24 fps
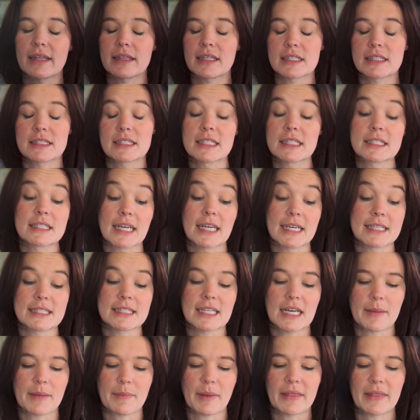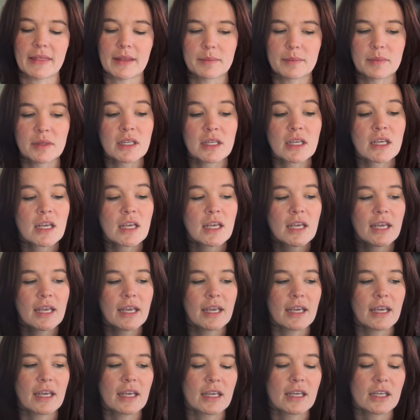that's the size that I made them.
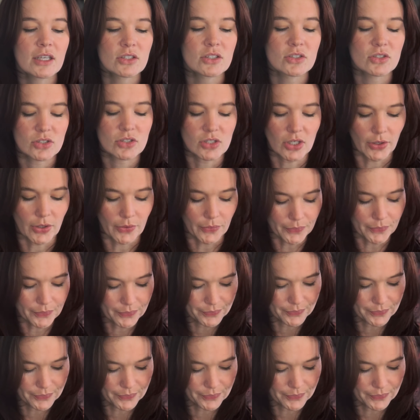So,